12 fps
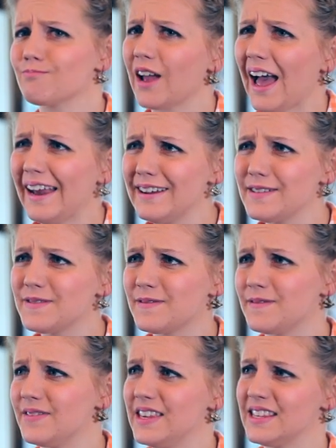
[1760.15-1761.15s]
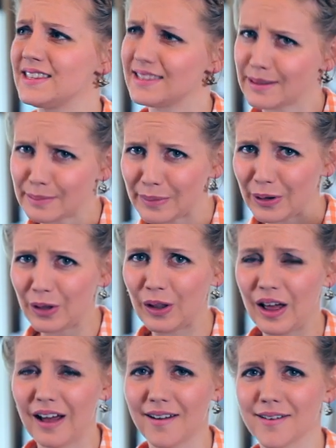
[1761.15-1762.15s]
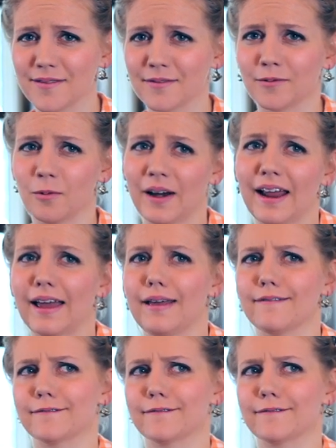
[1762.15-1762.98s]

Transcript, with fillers: kind of the symbol of when I